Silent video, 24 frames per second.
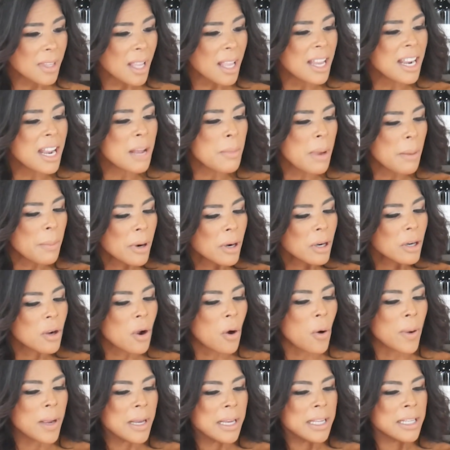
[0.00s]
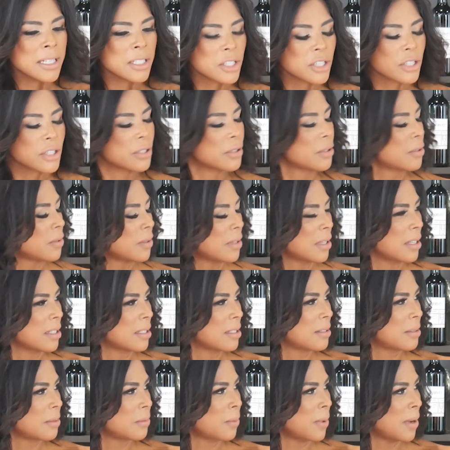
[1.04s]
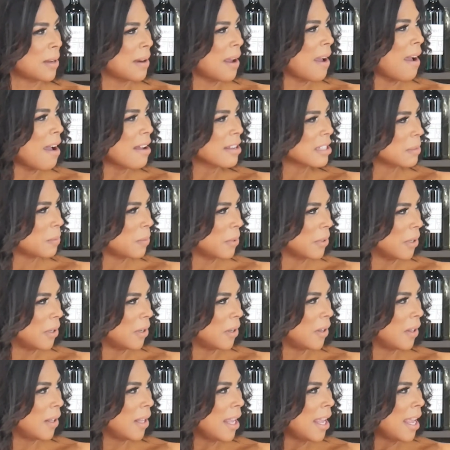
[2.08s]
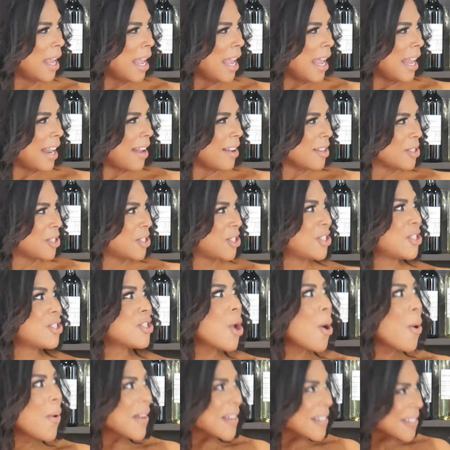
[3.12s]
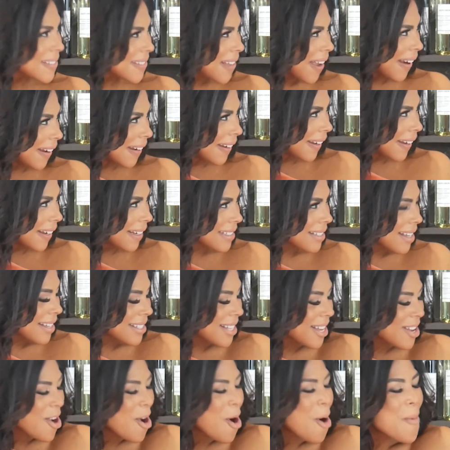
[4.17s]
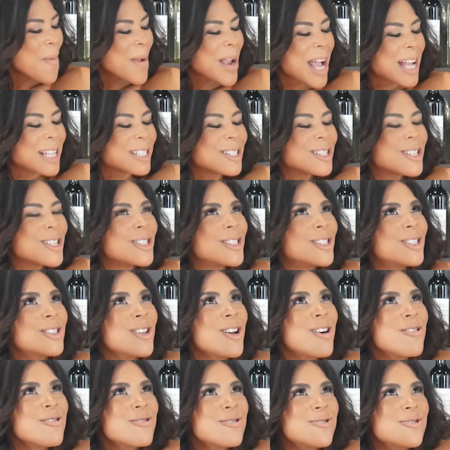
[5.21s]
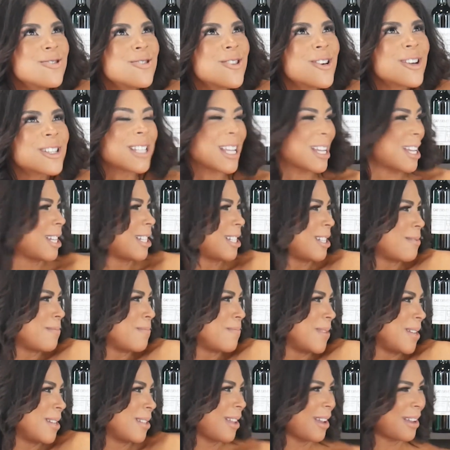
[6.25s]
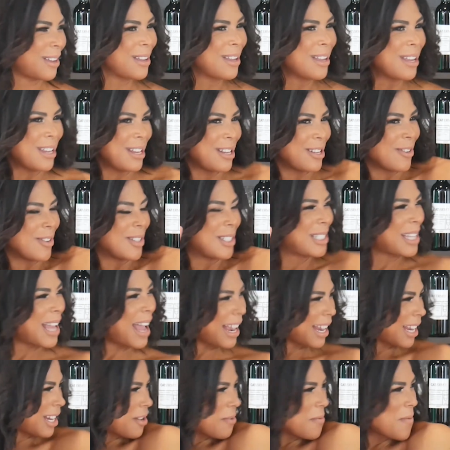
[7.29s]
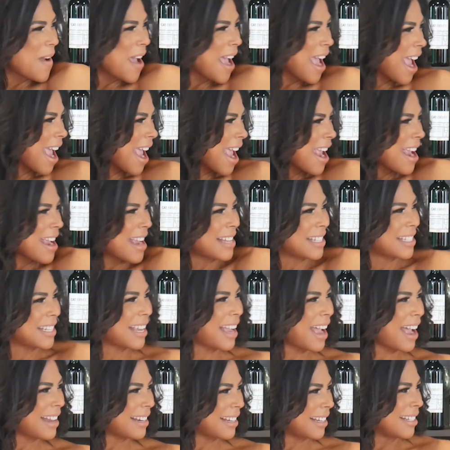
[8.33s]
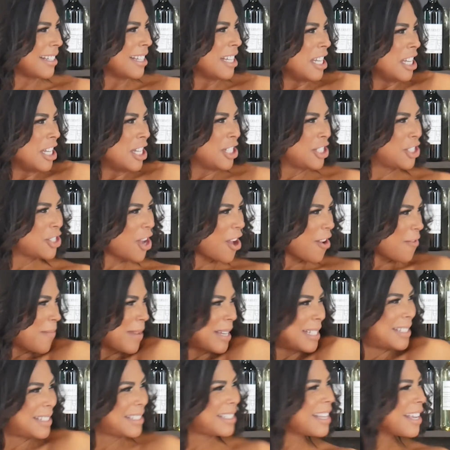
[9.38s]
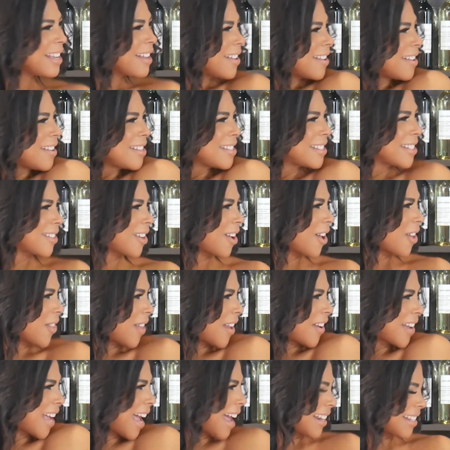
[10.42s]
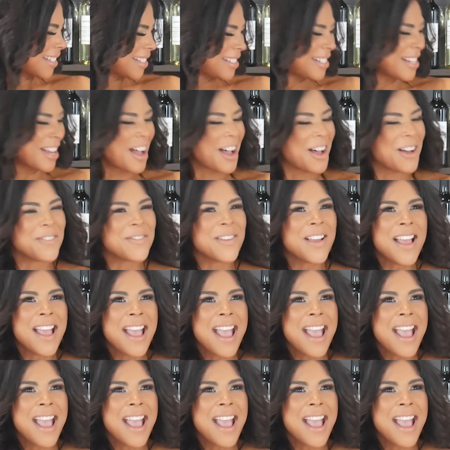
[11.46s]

And I remember going into this one hospital, and I was so excited because I was like, oh my gosh, this is so cool, because I get to be like, a tech in a way, and get to kind of show off my skills and all that kind of stuff.